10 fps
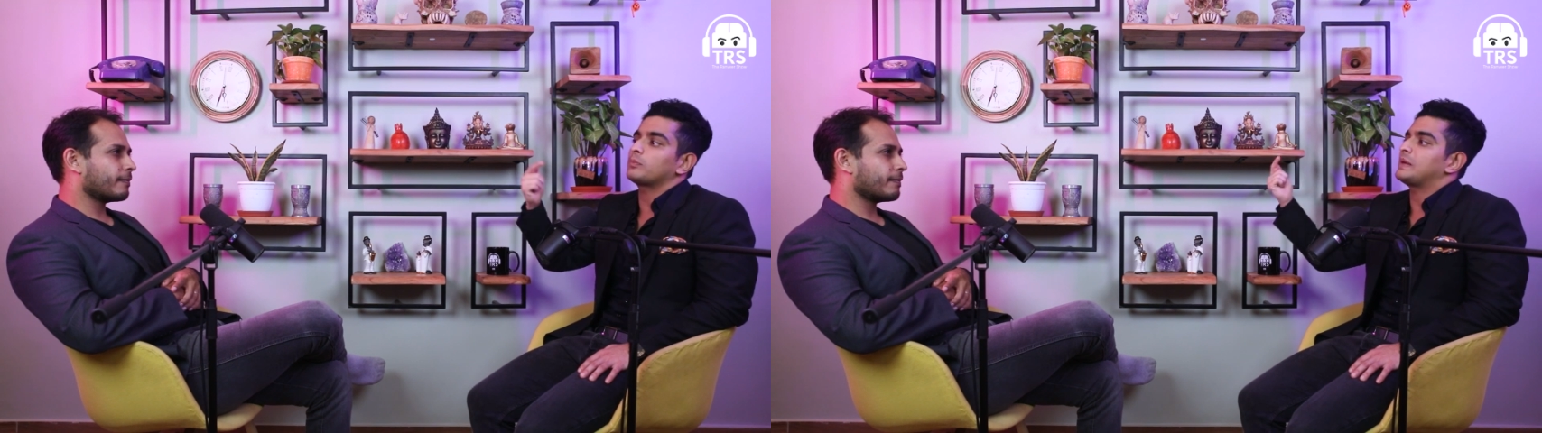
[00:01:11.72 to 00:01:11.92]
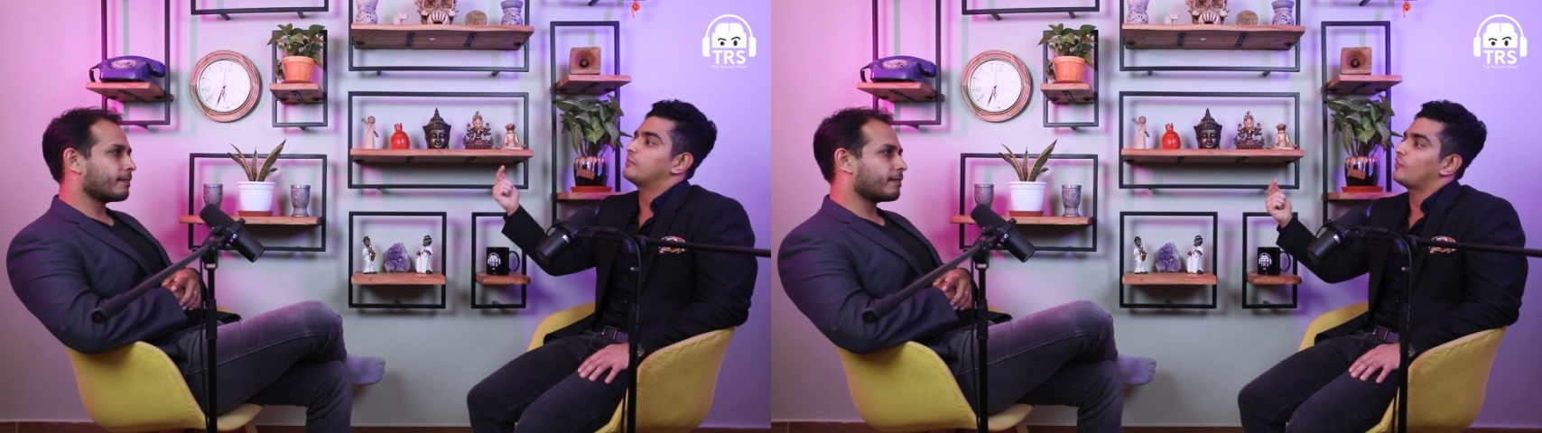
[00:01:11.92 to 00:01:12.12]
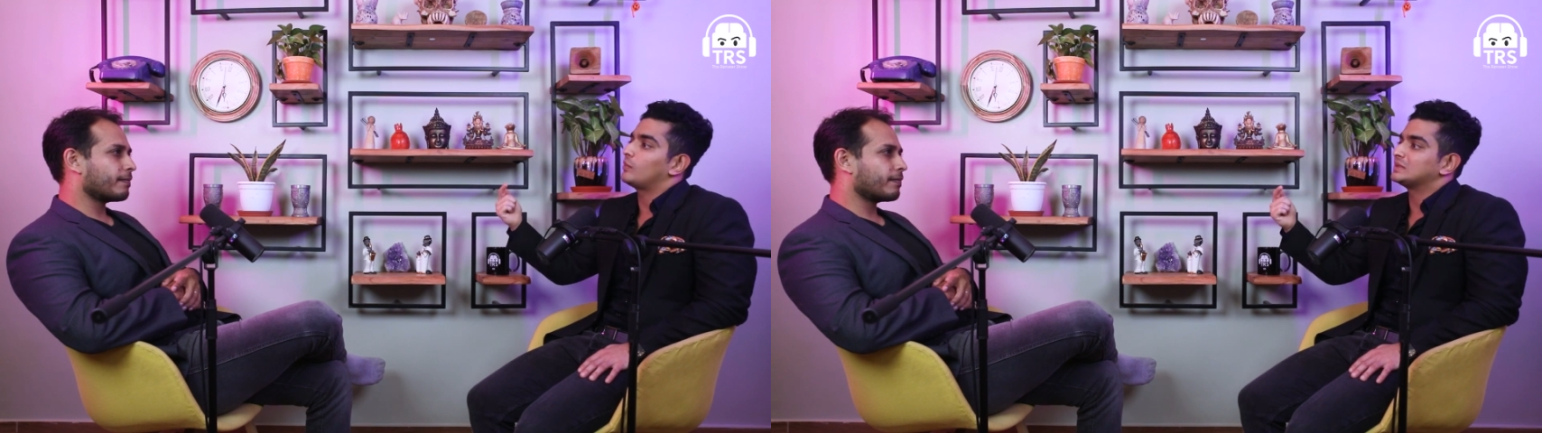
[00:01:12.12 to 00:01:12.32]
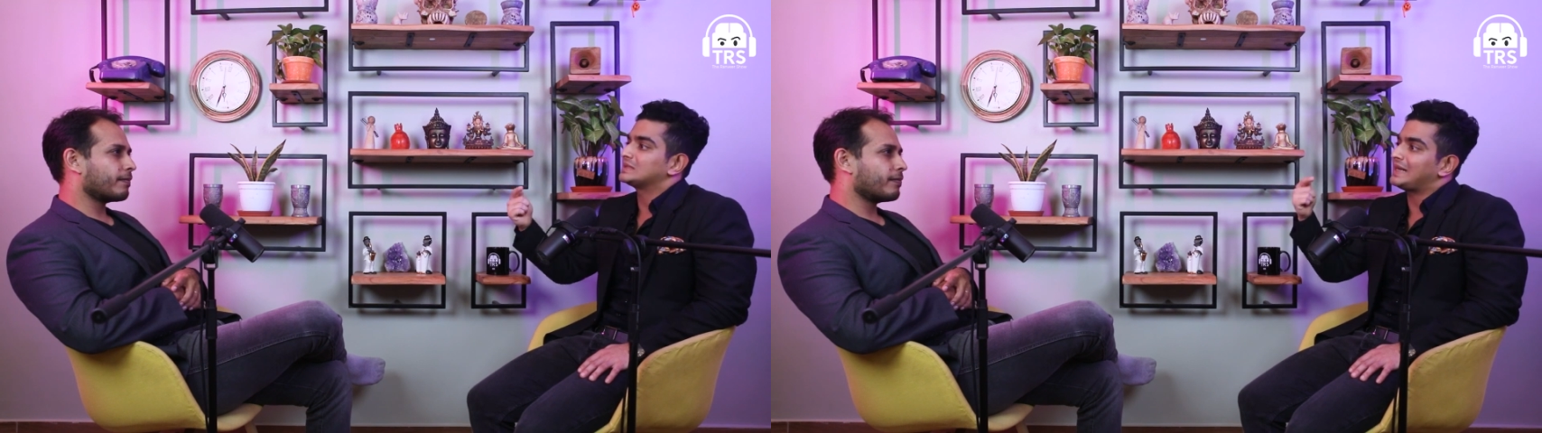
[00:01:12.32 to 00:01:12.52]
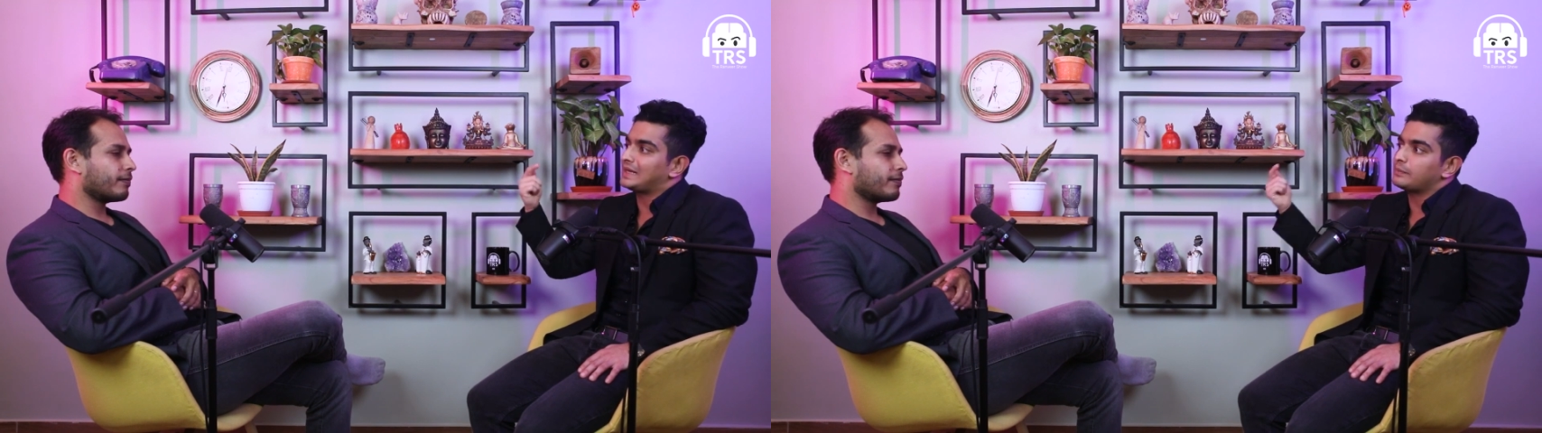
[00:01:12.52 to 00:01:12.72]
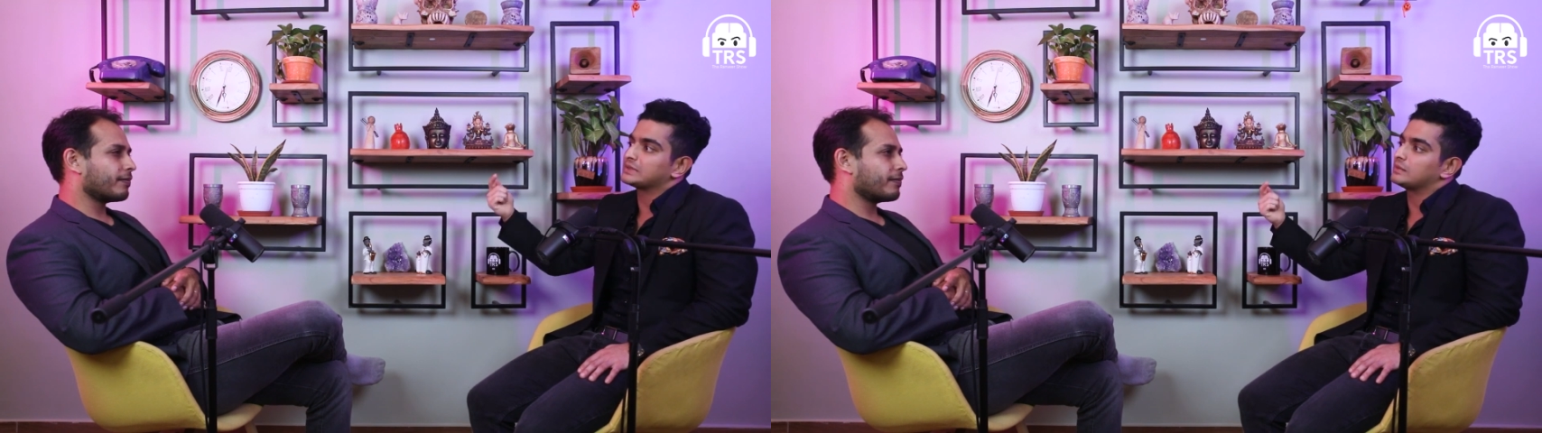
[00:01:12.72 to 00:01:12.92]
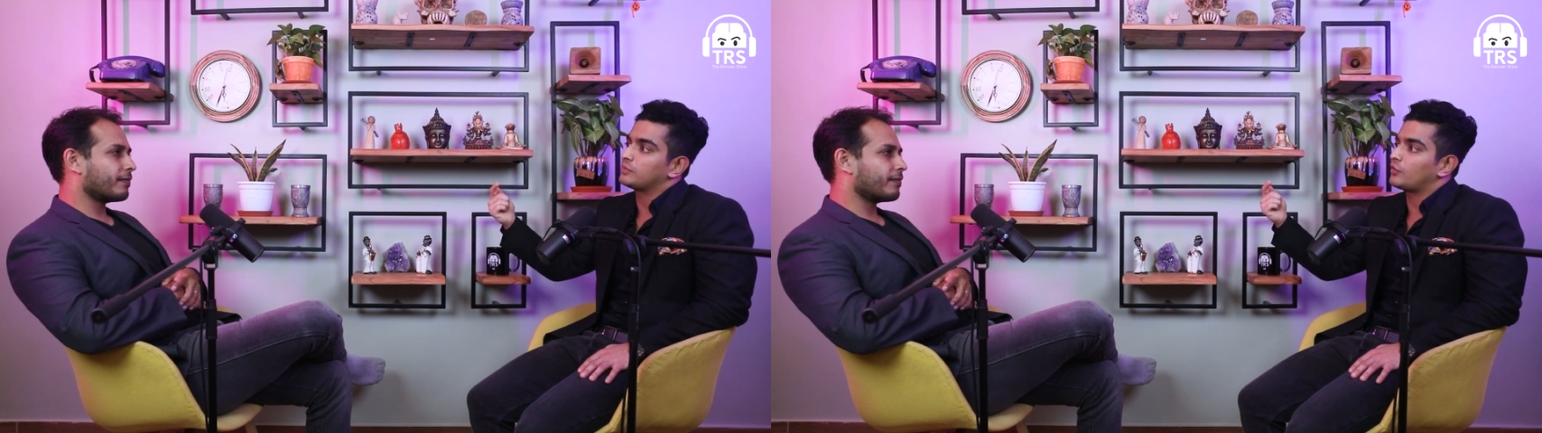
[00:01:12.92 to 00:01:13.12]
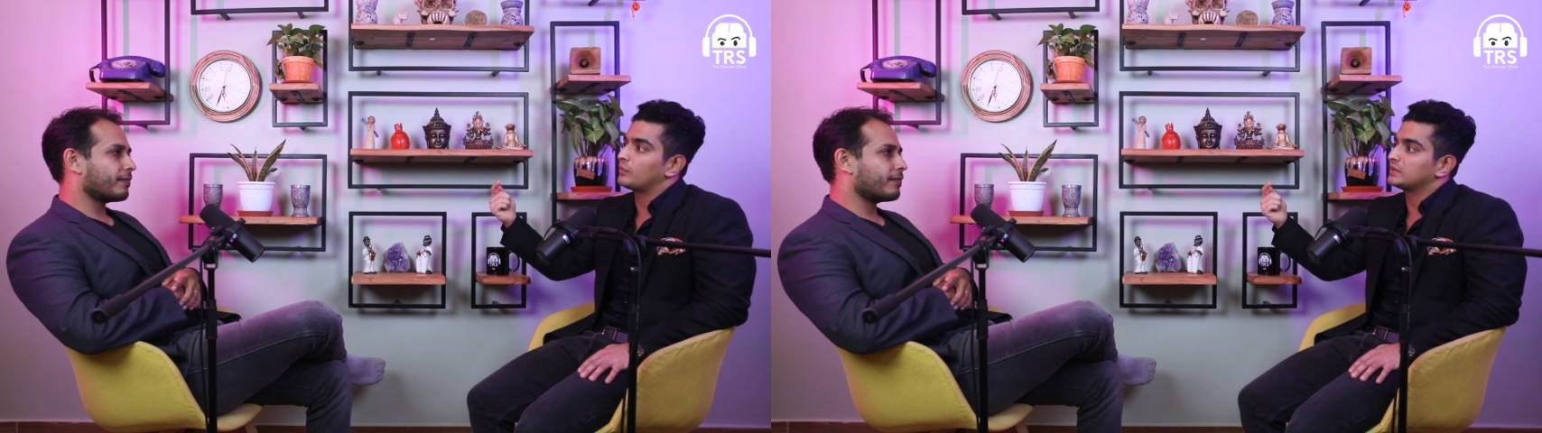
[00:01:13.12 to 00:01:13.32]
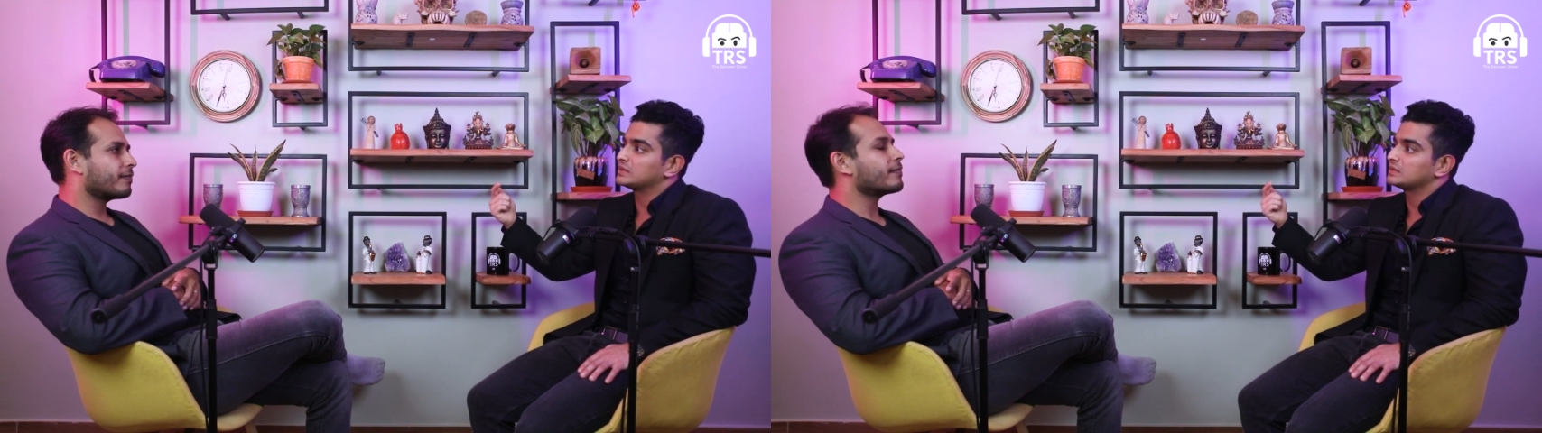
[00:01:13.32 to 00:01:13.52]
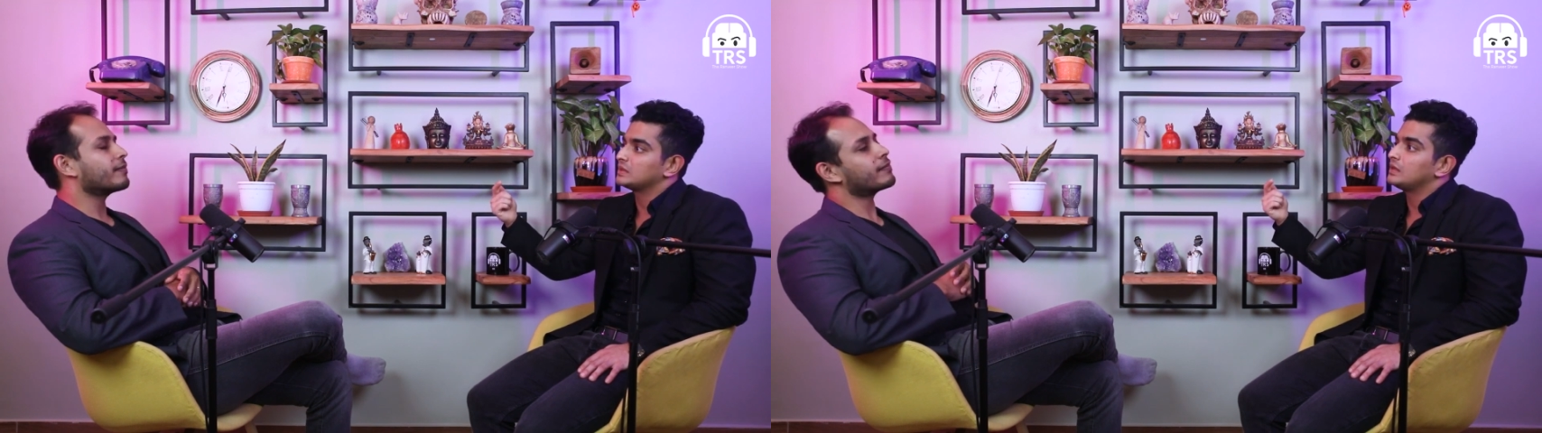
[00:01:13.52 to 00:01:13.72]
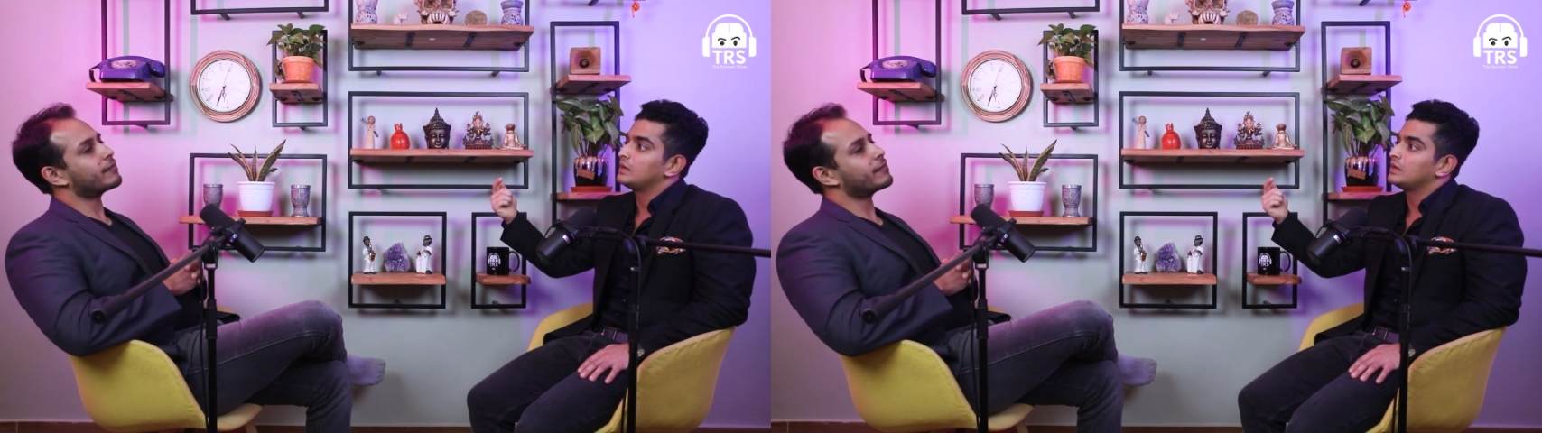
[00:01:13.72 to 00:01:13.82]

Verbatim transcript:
Speaker 1: not peak performance. It's 80% performance.